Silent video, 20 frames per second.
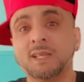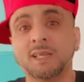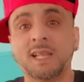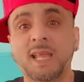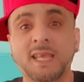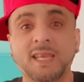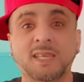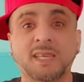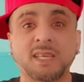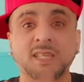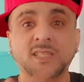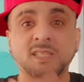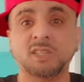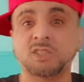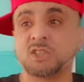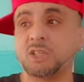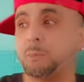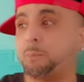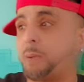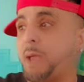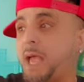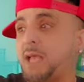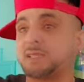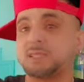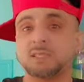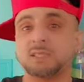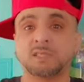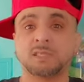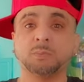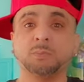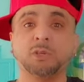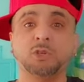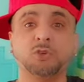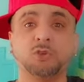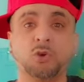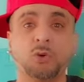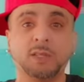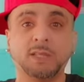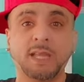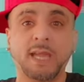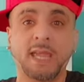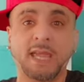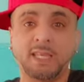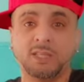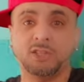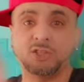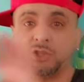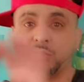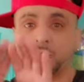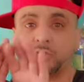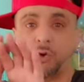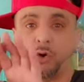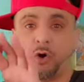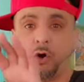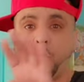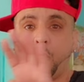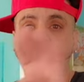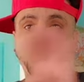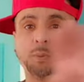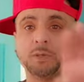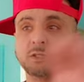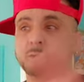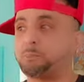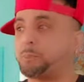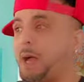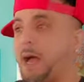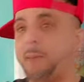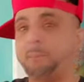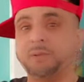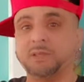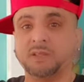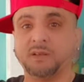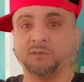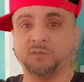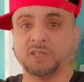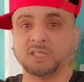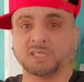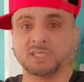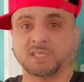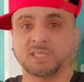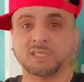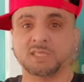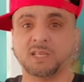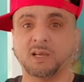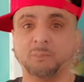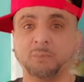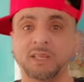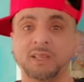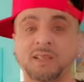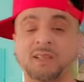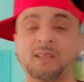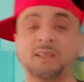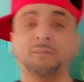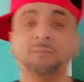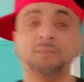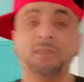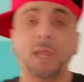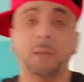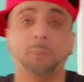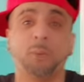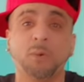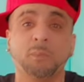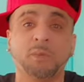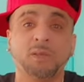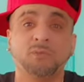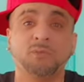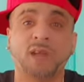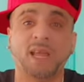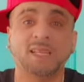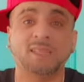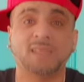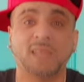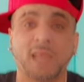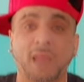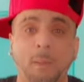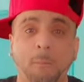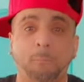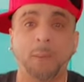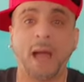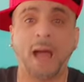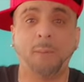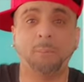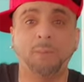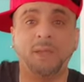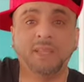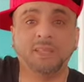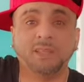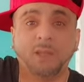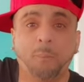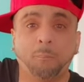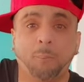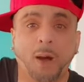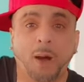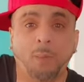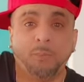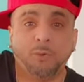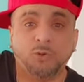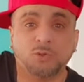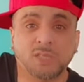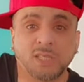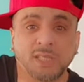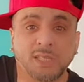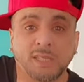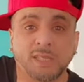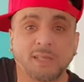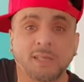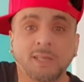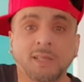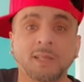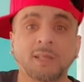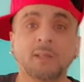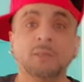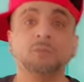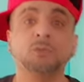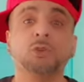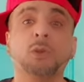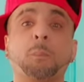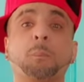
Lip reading: Like, kiss her, she passed it to me. You know, in the H, the door opens, pop, and the visitors come in. They put me right there, pop, and the bubble's here. The